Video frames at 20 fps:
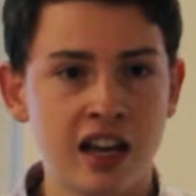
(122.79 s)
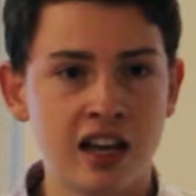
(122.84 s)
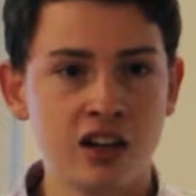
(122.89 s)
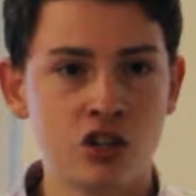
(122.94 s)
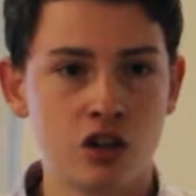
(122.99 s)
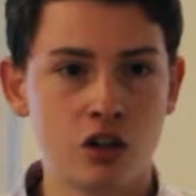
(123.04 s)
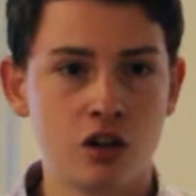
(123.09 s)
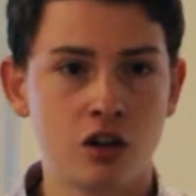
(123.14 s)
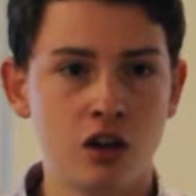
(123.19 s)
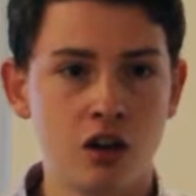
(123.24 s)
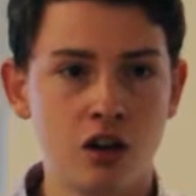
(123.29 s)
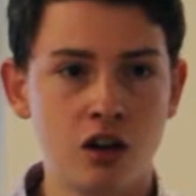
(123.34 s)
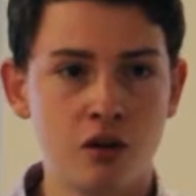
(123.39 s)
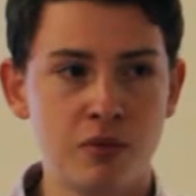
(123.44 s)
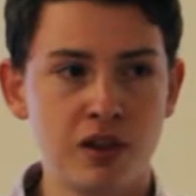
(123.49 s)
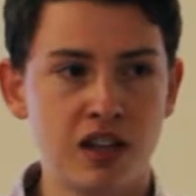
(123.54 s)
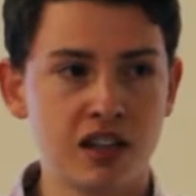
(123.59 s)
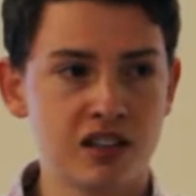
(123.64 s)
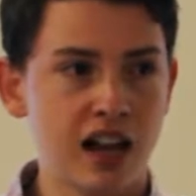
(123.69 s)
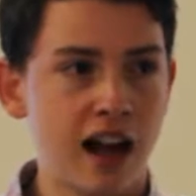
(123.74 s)
nature,
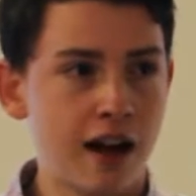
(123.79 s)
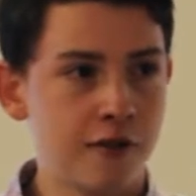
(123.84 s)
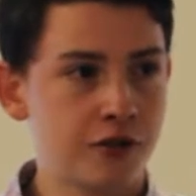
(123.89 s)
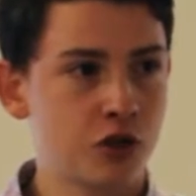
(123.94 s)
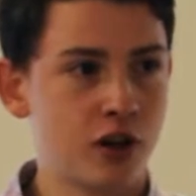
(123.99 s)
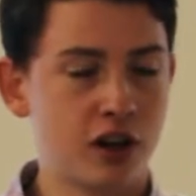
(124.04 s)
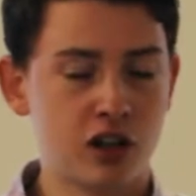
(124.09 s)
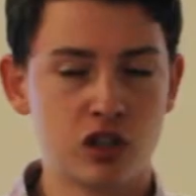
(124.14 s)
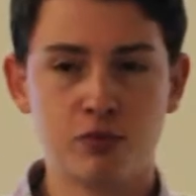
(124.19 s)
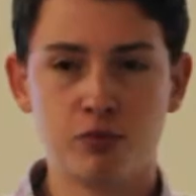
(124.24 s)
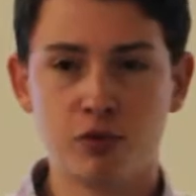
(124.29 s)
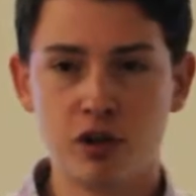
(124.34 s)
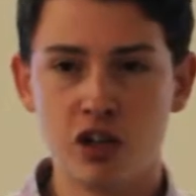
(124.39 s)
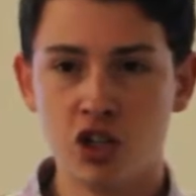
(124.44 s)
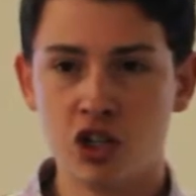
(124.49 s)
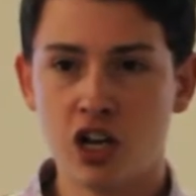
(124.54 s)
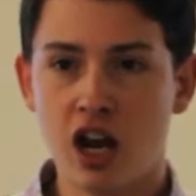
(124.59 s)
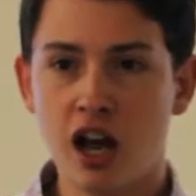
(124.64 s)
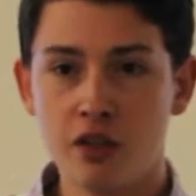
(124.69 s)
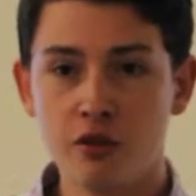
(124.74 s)
because after
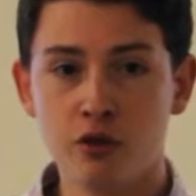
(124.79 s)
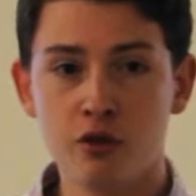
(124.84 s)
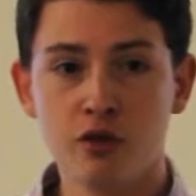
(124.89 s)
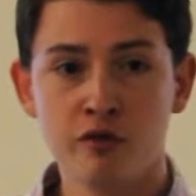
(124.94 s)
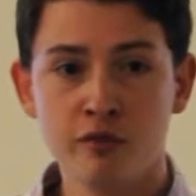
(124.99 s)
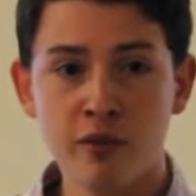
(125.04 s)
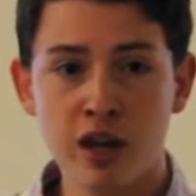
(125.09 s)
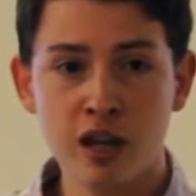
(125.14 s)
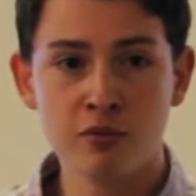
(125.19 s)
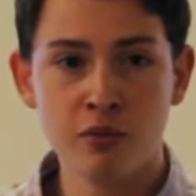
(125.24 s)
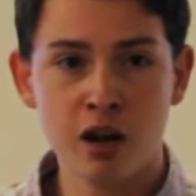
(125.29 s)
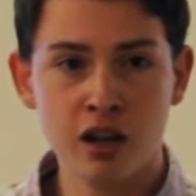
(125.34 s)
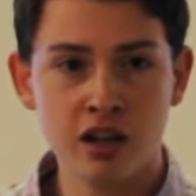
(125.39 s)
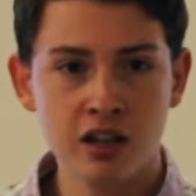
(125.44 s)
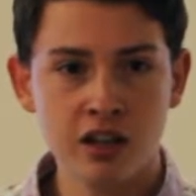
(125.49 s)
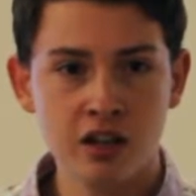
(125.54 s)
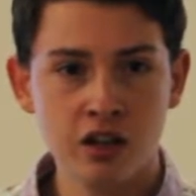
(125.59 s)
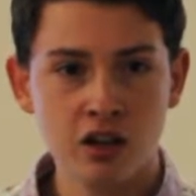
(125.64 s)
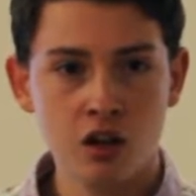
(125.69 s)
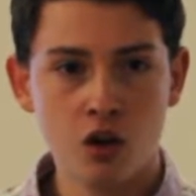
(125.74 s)
expiration, either you've made
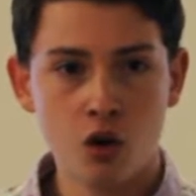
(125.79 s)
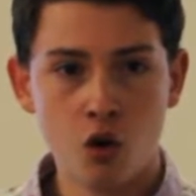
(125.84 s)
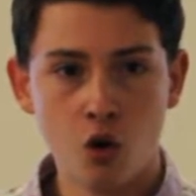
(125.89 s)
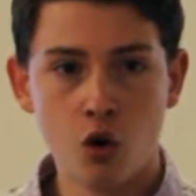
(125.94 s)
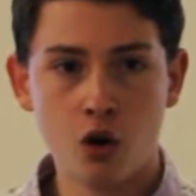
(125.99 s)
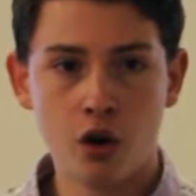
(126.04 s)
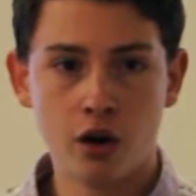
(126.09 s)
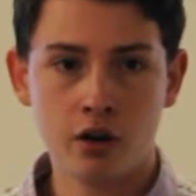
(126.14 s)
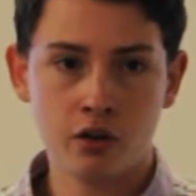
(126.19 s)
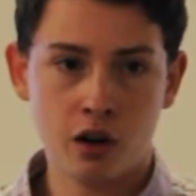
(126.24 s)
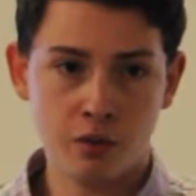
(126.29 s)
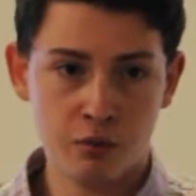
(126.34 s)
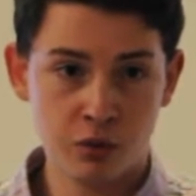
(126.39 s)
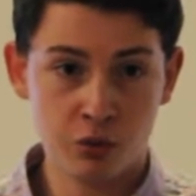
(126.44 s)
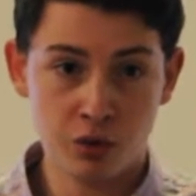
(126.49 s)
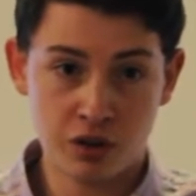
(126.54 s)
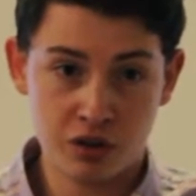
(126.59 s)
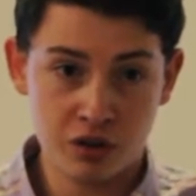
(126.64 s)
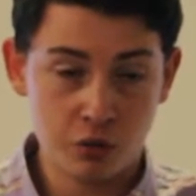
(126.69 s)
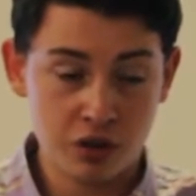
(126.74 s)
money or,
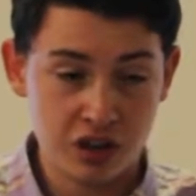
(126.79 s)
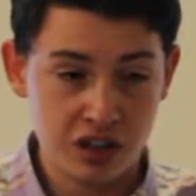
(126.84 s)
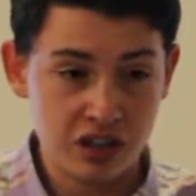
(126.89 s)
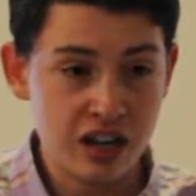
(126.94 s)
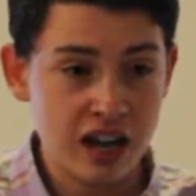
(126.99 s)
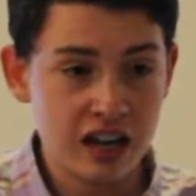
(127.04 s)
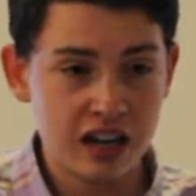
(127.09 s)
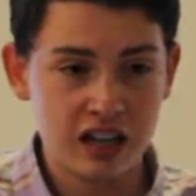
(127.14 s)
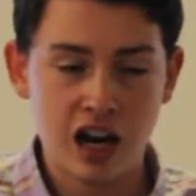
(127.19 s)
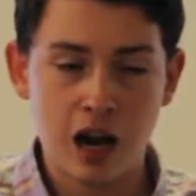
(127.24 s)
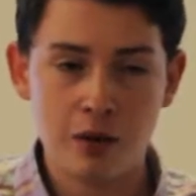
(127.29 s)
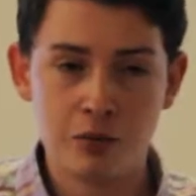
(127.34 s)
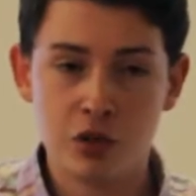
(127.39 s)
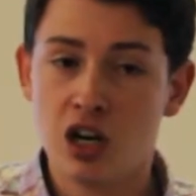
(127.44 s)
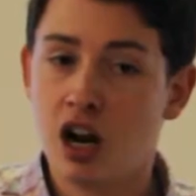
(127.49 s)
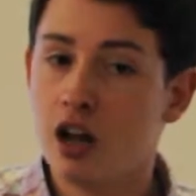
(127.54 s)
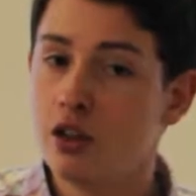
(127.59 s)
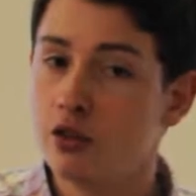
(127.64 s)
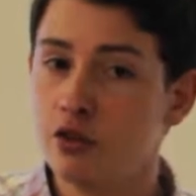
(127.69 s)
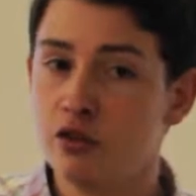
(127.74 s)
with a naked
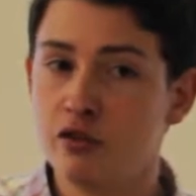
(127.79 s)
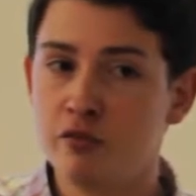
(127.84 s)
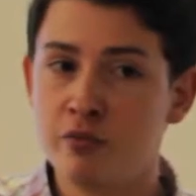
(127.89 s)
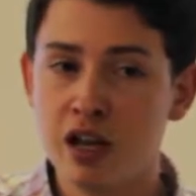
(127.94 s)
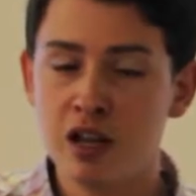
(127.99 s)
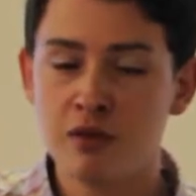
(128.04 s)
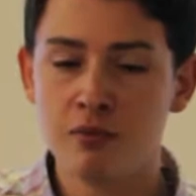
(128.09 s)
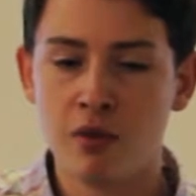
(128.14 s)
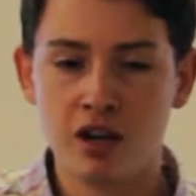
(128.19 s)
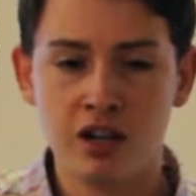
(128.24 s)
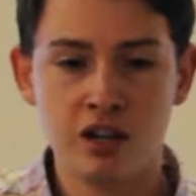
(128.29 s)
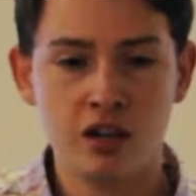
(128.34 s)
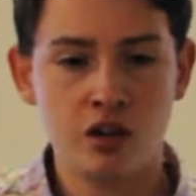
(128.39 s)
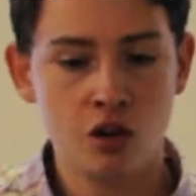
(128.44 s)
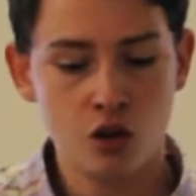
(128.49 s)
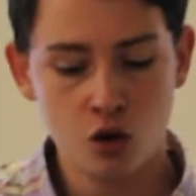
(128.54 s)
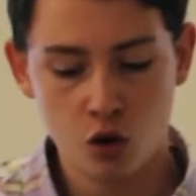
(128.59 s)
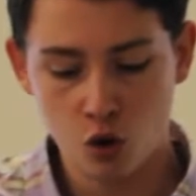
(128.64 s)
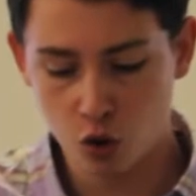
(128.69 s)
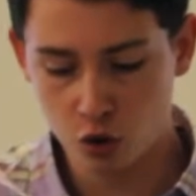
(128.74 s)
option, either you've made money
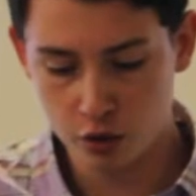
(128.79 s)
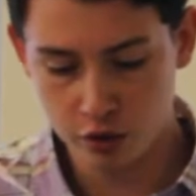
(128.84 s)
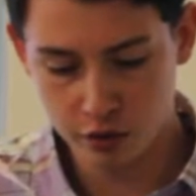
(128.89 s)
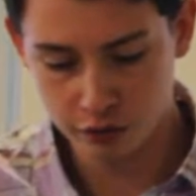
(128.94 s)
or